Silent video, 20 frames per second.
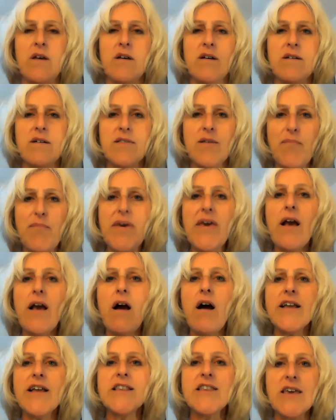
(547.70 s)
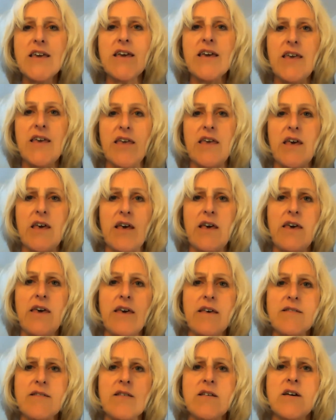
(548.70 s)
The big idea here
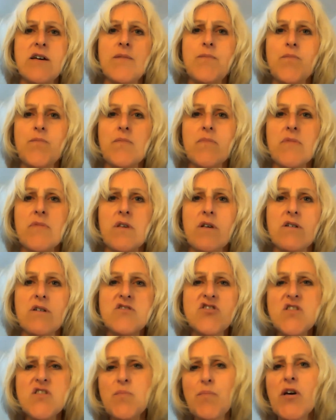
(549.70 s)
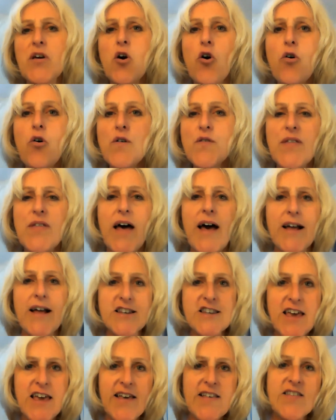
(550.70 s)
is just because that
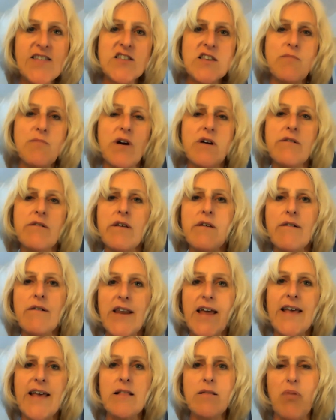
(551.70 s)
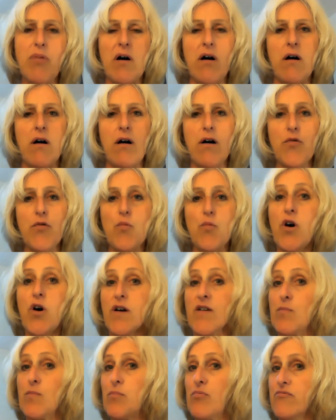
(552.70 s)
testimonial-laden path
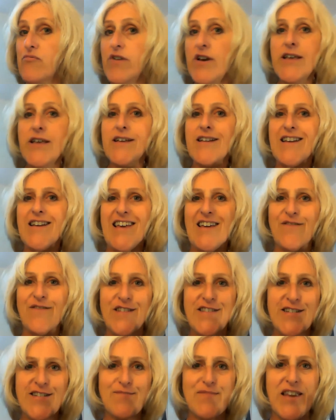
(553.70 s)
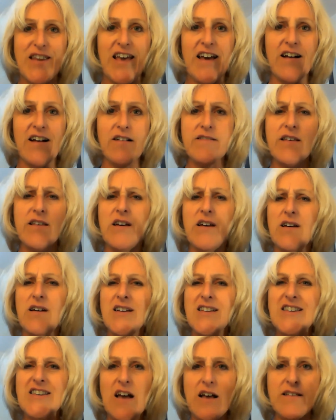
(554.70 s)
works brilliantly for somebody else
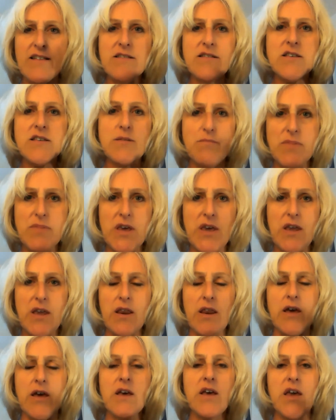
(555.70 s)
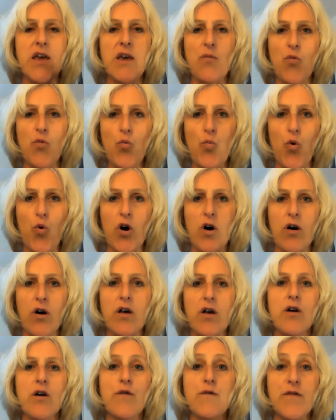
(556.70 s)
doesn't mean it will work
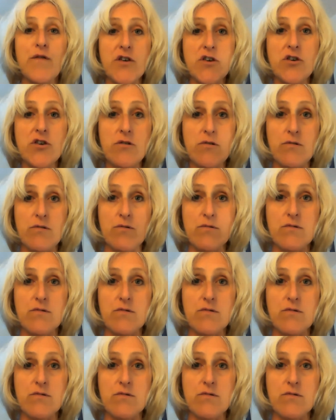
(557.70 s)
for you.